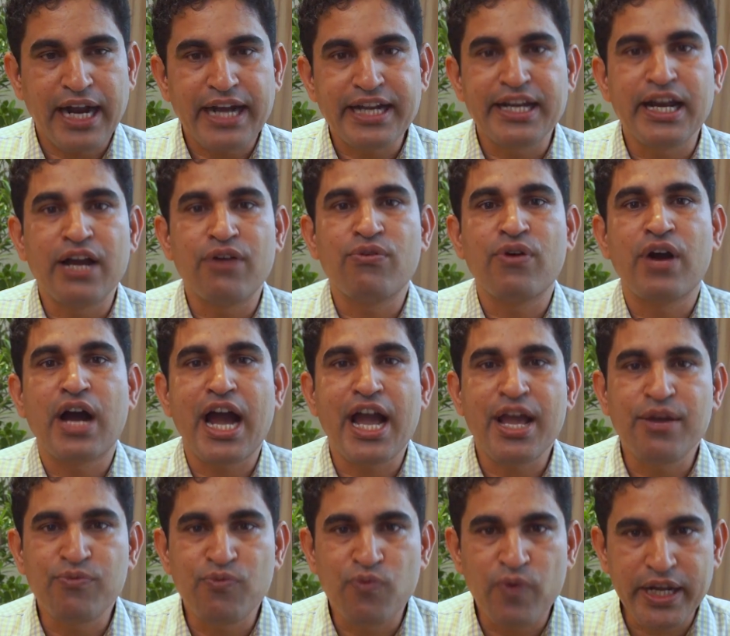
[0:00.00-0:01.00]
Right now
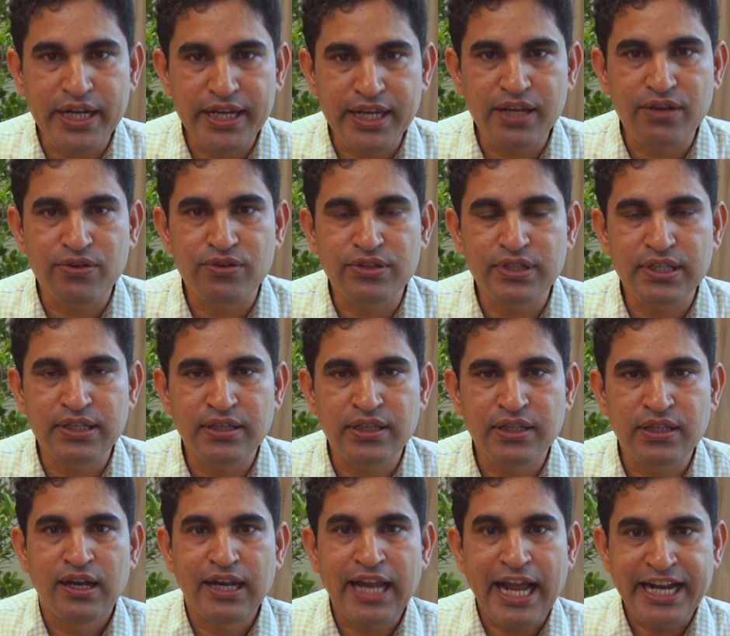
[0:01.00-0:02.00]
I am working
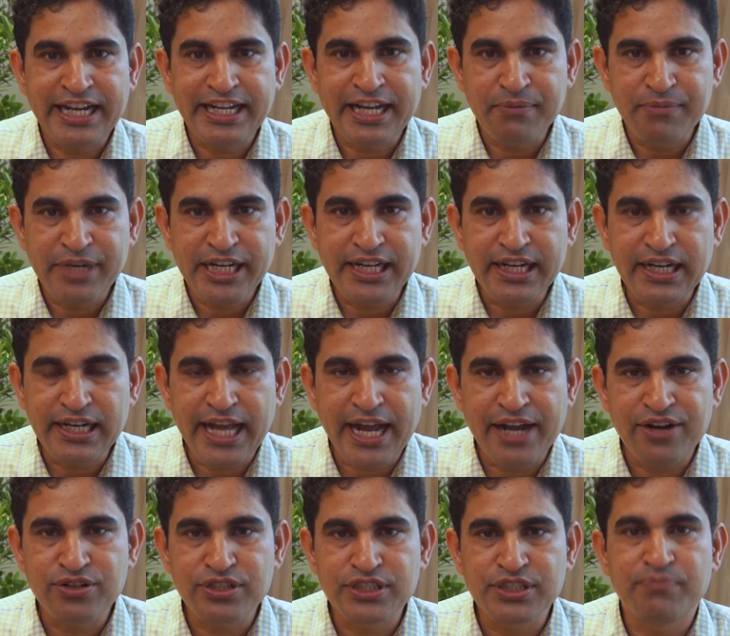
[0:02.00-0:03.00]
on light emitting
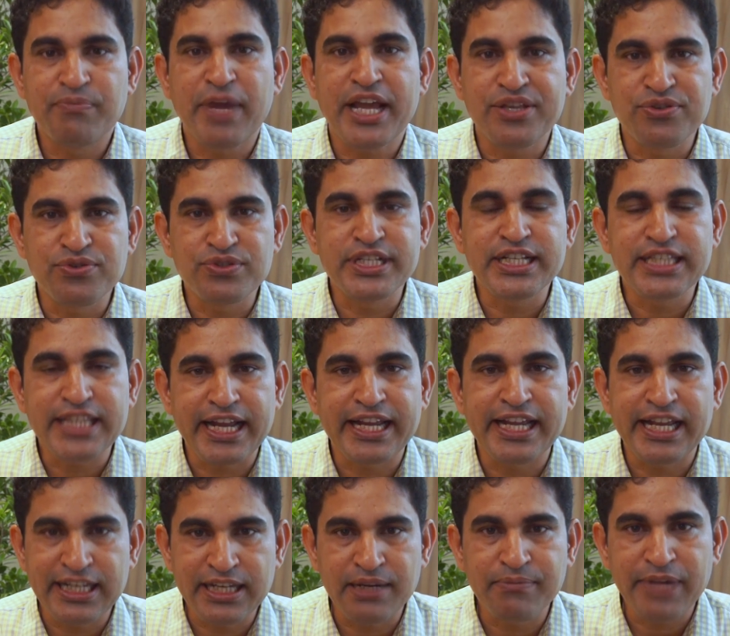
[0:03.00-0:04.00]
diodes by using the
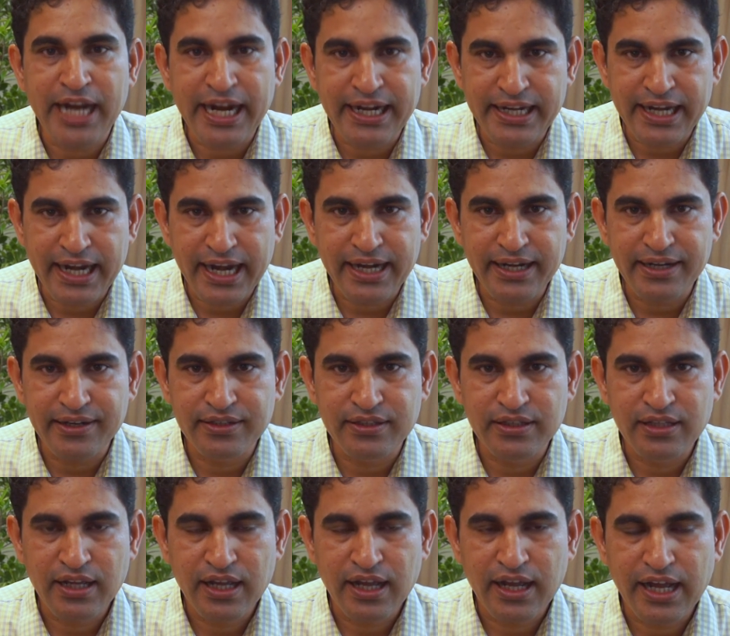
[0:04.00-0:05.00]
gallium nitride,
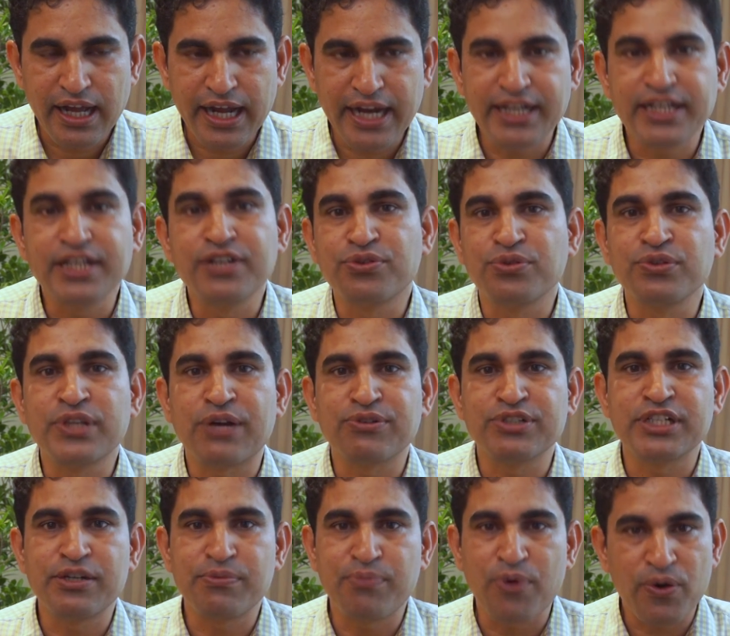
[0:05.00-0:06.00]
and in
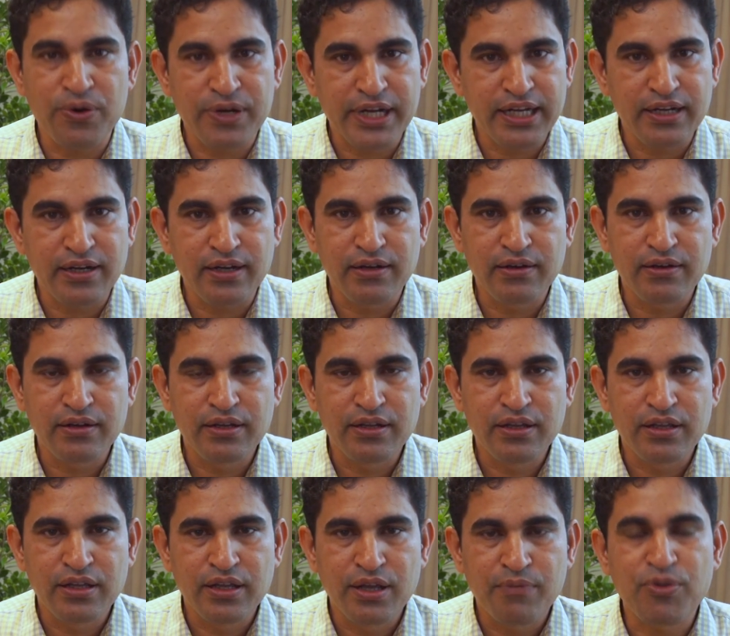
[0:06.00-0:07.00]
2014
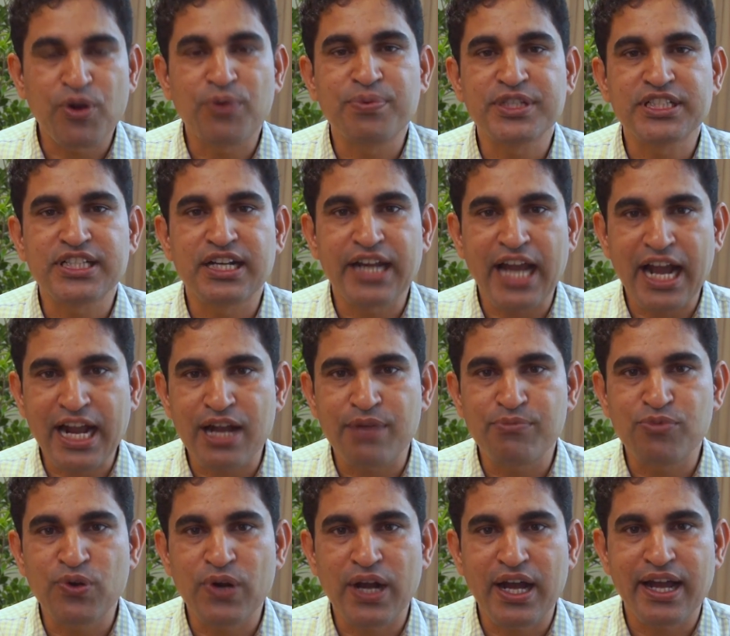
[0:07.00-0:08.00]
Professor
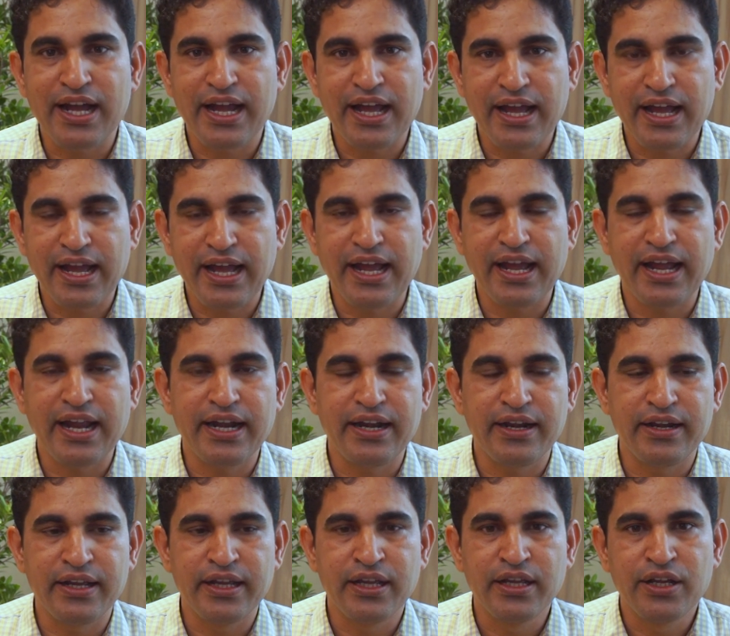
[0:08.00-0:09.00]
Nakamura
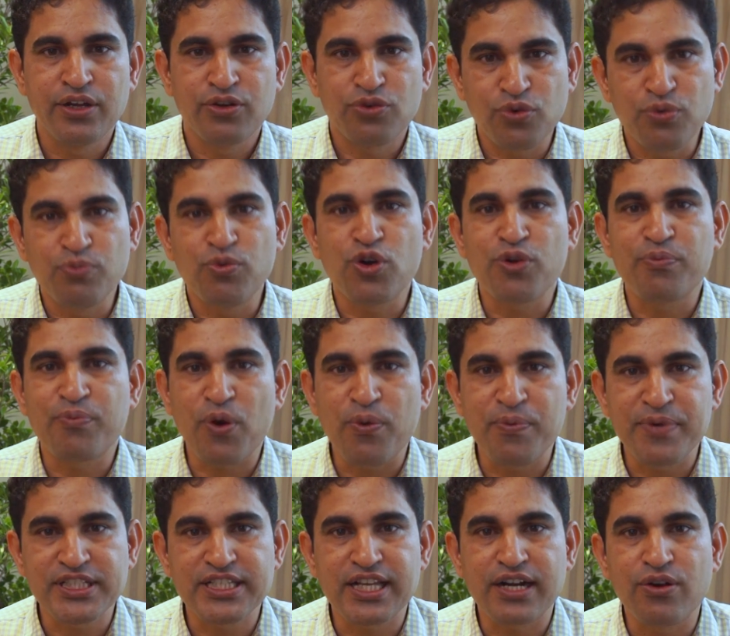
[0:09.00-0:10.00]
and 2 more
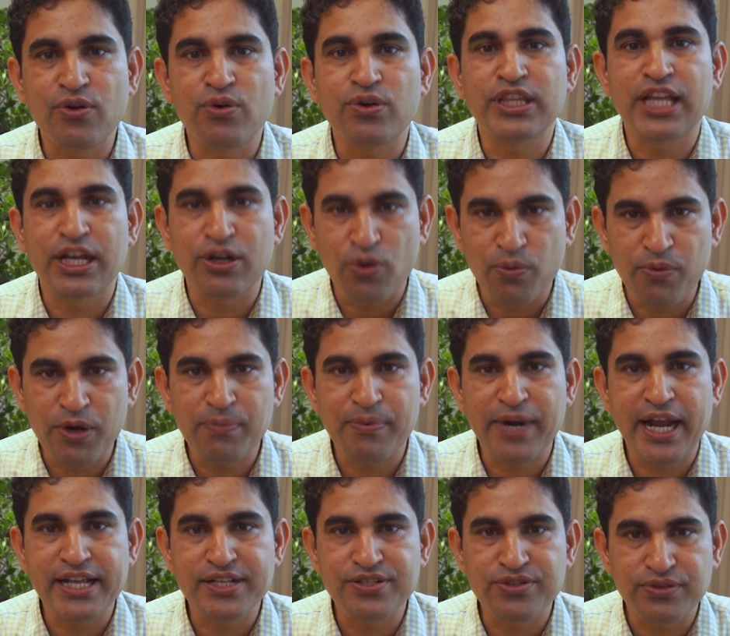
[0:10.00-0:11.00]
professors got the Nobel
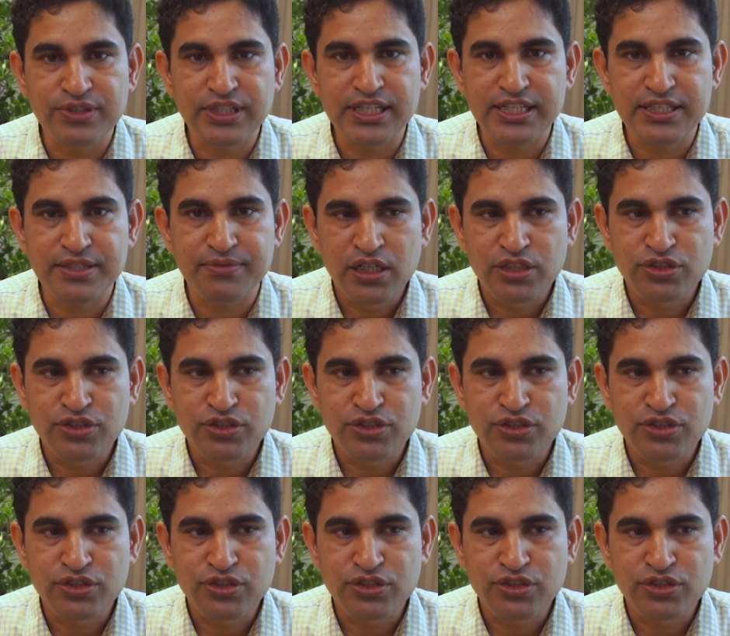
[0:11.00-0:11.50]
Prize on this.